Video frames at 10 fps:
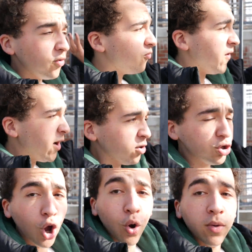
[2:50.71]
fare
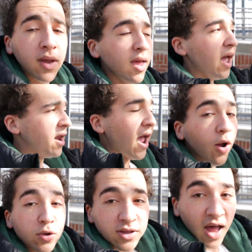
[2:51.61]
zone and
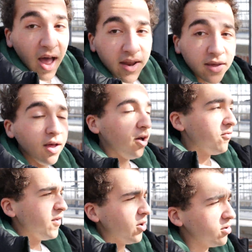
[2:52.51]
outside
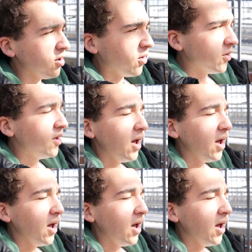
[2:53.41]
of fare zone,